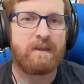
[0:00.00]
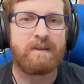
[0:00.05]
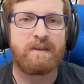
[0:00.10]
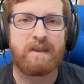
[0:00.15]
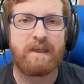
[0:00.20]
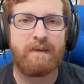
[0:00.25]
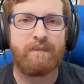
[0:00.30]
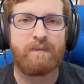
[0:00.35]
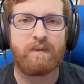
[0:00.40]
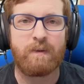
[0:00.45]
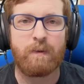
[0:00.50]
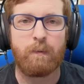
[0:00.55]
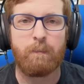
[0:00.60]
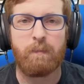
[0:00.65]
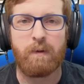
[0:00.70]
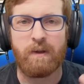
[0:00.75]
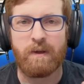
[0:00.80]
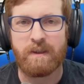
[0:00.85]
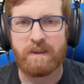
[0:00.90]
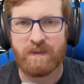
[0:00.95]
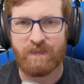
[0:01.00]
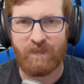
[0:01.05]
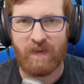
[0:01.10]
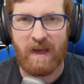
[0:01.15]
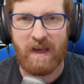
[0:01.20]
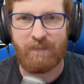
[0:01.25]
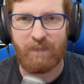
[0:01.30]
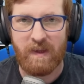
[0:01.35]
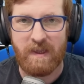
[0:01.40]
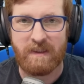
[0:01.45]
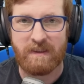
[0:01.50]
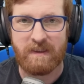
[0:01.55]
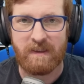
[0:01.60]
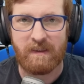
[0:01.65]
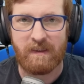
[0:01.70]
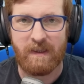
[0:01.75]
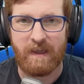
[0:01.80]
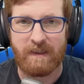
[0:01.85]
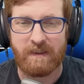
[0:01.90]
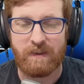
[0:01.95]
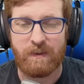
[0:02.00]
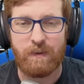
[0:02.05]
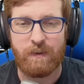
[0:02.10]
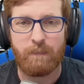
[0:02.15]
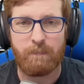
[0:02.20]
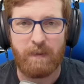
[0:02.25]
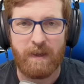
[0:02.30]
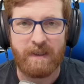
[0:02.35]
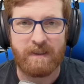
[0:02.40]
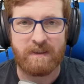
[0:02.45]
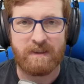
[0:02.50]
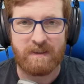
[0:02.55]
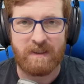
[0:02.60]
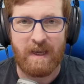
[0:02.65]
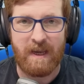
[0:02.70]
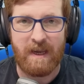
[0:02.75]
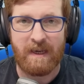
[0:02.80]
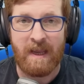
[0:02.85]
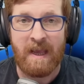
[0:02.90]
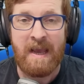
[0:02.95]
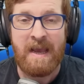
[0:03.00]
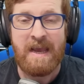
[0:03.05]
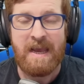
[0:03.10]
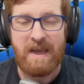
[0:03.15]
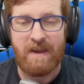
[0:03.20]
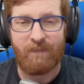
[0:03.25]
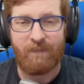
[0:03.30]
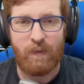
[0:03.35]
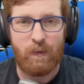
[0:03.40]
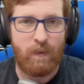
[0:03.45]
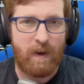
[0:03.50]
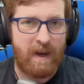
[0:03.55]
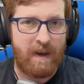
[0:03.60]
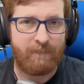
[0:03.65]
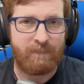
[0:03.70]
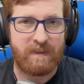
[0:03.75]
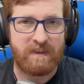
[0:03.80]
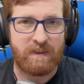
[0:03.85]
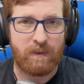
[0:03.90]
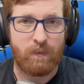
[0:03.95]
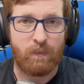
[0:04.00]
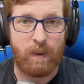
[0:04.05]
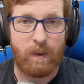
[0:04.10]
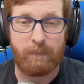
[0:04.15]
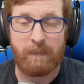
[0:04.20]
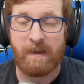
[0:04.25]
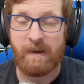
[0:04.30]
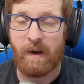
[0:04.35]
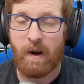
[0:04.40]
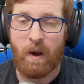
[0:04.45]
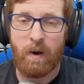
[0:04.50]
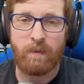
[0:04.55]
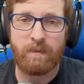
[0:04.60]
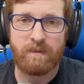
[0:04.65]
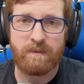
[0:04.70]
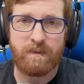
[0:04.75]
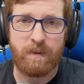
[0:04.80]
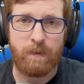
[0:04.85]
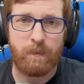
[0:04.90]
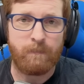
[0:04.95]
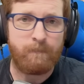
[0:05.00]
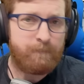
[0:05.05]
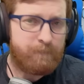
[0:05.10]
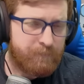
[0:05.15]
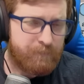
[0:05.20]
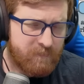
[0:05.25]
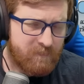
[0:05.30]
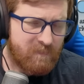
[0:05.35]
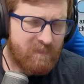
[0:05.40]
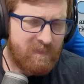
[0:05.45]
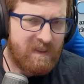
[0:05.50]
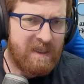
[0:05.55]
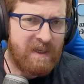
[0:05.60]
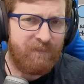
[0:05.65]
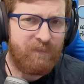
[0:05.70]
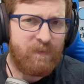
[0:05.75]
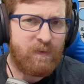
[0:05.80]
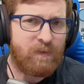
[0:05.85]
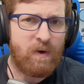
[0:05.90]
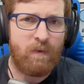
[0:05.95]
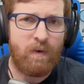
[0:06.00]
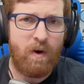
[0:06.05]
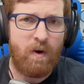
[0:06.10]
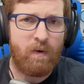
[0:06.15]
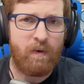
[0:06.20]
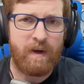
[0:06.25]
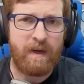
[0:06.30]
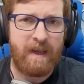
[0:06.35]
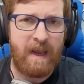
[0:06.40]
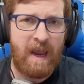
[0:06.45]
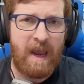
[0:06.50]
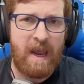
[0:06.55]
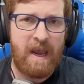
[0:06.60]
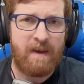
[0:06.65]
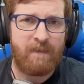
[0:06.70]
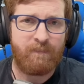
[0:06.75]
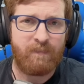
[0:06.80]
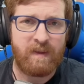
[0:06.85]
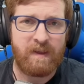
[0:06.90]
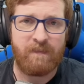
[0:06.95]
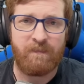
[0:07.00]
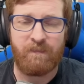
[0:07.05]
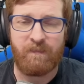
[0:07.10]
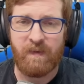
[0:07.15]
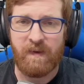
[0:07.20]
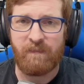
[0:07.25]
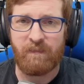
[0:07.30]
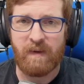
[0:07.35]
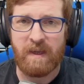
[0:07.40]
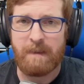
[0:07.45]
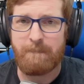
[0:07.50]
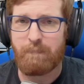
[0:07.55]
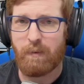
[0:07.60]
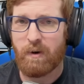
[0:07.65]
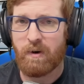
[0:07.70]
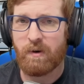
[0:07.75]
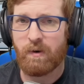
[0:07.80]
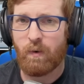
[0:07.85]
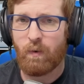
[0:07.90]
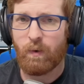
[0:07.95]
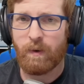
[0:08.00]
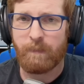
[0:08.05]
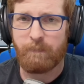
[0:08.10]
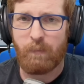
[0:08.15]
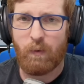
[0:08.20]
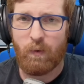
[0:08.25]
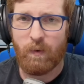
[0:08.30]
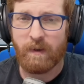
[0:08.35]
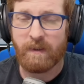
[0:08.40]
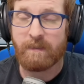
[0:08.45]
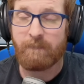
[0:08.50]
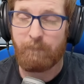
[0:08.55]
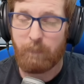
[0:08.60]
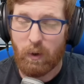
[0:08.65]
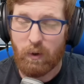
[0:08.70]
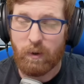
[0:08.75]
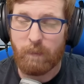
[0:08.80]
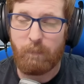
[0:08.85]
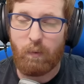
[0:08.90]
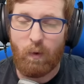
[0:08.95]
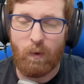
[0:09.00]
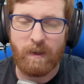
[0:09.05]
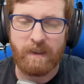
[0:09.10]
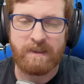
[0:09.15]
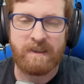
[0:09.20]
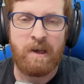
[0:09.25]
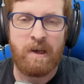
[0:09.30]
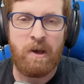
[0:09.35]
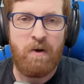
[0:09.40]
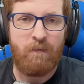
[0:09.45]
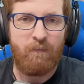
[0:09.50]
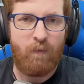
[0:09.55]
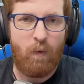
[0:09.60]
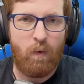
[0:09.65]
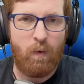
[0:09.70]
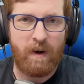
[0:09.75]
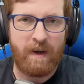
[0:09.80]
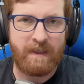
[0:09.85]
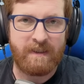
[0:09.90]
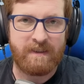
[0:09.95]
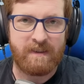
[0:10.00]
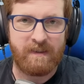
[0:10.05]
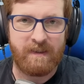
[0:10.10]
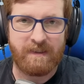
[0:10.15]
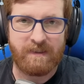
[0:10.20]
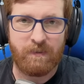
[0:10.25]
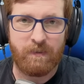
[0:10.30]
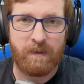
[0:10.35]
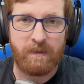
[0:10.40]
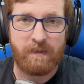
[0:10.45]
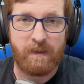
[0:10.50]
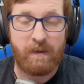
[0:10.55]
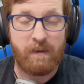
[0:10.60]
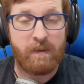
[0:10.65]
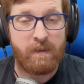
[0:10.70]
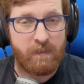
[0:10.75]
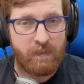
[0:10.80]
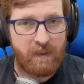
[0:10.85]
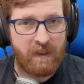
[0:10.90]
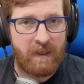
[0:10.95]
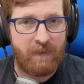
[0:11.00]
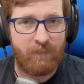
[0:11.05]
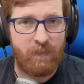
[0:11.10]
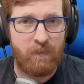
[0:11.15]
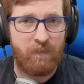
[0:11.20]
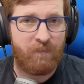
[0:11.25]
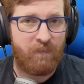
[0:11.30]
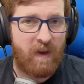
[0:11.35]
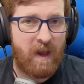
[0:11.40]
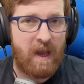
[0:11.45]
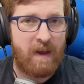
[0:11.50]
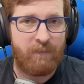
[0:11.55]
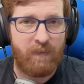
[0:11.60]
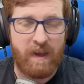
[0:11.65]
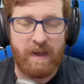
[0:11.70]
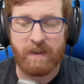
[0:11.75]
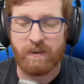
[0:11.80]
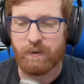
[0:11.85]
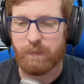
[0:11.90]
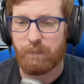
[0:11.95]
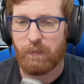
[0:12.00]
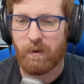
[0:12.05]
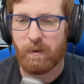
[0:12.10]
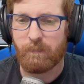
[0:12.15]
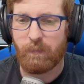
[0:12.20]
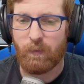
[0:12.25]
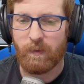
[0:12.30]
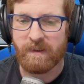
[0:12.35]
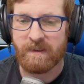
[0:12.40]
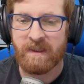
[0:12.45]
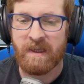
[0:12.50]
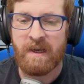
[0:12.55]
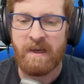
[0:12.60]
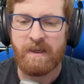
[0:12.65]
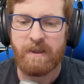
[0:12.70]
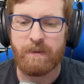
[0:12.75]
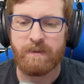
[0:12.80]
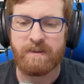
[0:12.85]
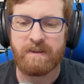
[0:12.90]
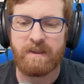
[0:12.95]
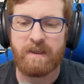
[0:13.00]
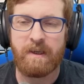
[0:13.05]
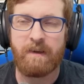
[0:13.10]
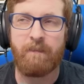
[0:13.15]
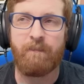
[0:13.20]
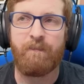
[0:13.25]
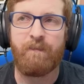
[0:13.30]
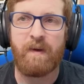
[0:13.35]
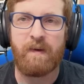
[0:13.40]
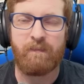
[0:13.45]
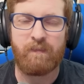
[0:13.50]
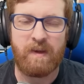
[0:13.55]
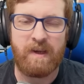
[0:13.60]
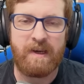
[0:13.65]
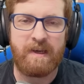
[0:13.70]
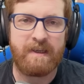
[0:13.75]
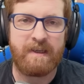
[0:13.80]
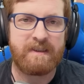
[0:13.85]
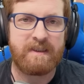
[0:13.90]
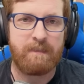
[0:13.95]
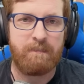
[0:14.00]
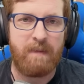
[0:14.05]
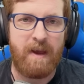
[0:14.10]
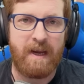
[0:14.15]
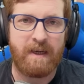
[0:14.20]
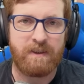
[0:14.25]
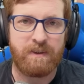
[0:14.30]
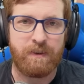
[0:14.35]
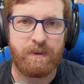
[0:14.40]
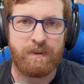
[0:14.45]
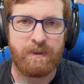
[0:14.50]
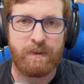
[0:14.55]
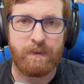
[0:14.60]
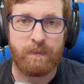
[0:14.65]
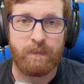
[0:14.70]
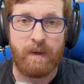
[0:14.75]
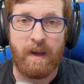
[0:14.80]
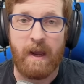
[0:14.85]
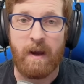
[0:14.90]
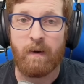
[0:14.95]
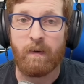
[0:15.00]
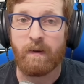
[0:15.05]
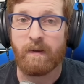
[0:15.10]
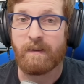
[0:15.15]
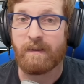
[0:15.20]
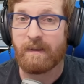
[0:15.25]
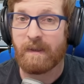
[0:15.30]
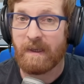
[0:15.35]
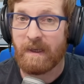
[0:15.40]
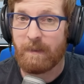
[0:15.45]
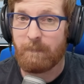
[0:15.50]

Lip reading: gives you plus 5 intellect to your base stat if you have this equipped. And it also, if you don't already have the 15 perk points for intellect already there, it'll give you 5 extra perk points. You see, 15 is the max you can do. Now, the